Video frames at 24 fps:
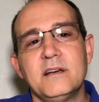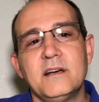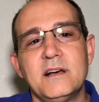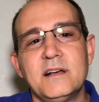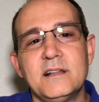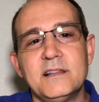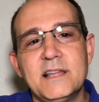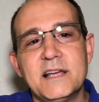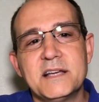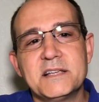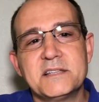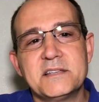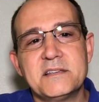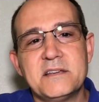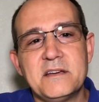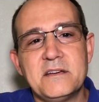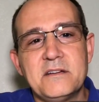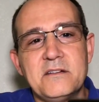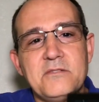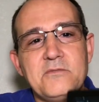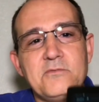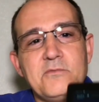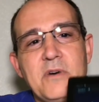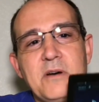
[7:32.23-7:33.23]

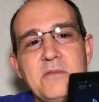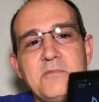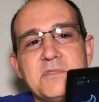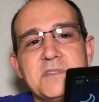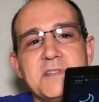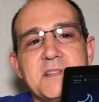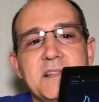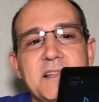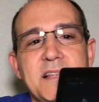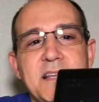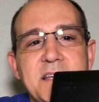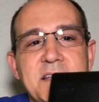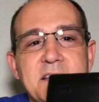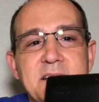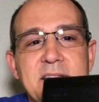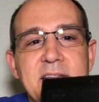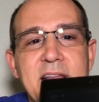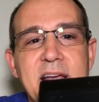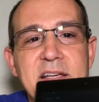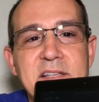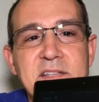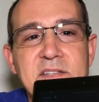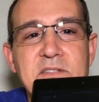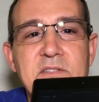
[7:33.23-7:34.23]
Alexa, what was the
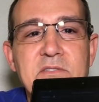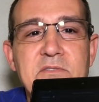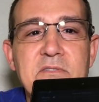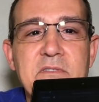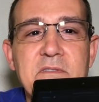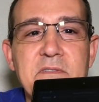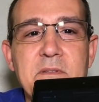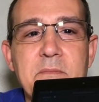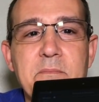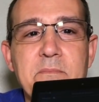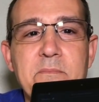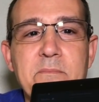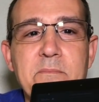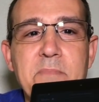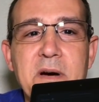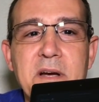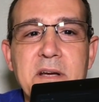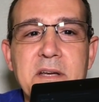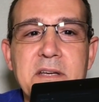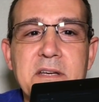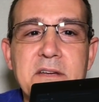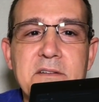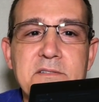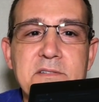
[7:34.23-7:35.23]
last score of the
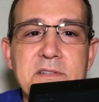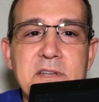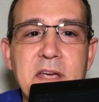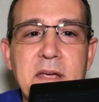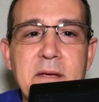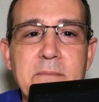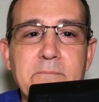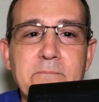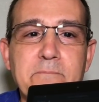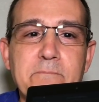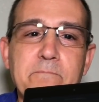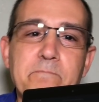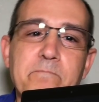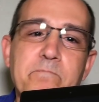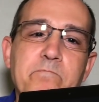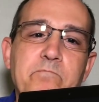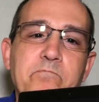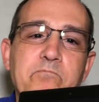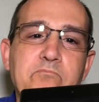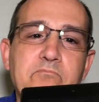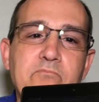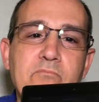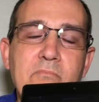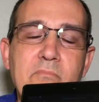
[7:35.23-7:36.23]
Buccaneers game?
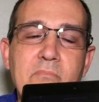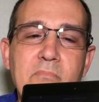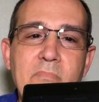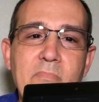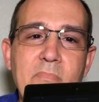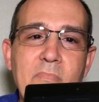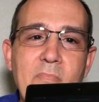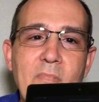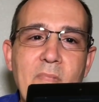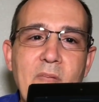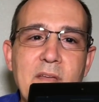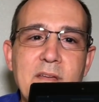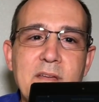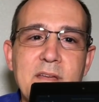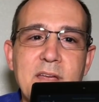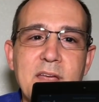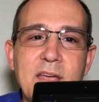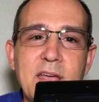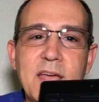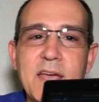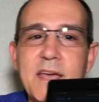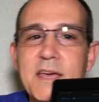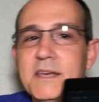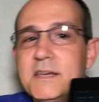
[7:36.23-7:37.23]

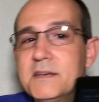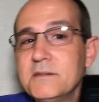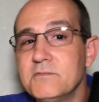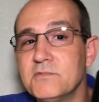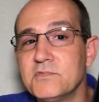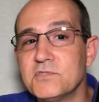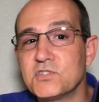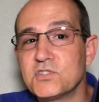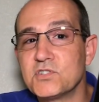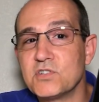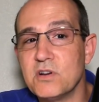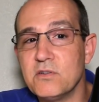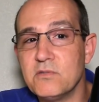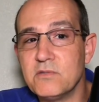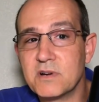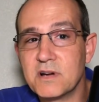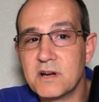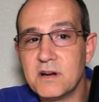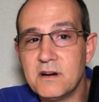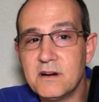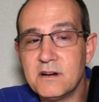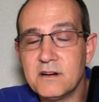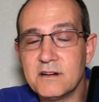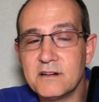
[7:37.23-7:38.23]
And it will show a
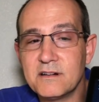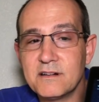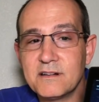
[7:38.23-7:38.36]
card.